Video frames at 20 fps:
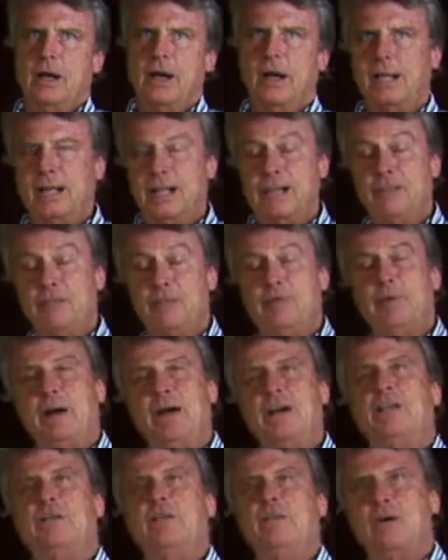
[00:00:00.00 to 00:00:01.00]
I live
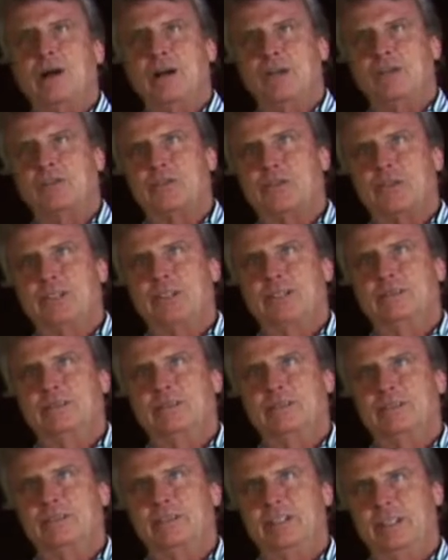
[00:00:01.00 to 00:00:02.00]
by the mantra
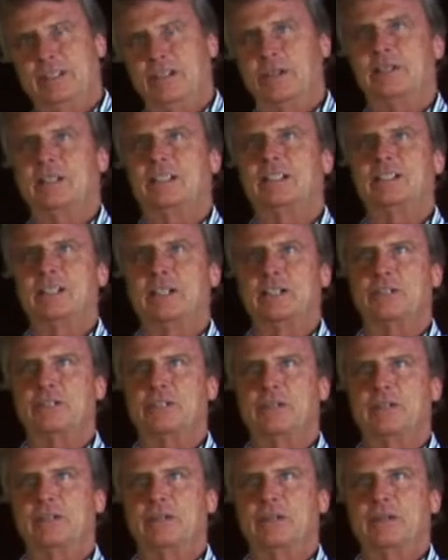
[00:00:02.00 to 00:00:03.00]
in
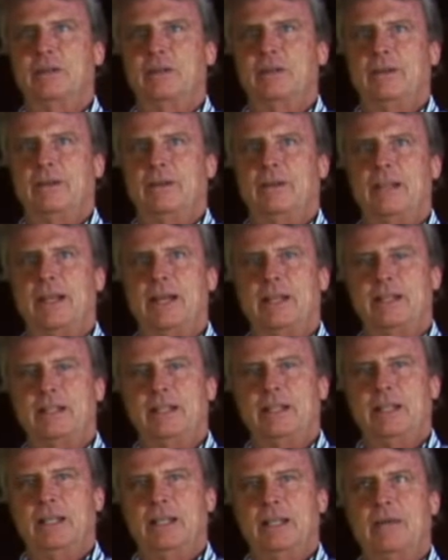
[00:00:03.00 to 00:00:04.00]
architecture
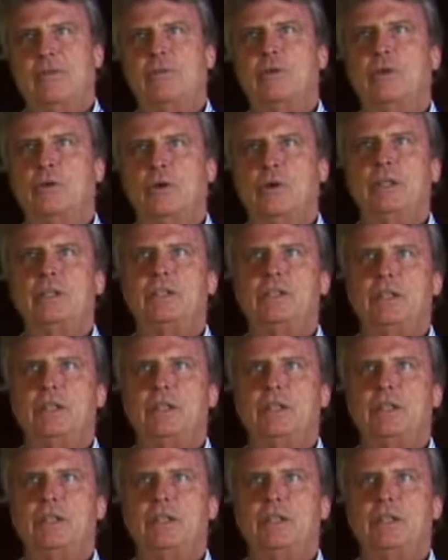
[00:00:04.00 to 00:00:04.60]
that if you're going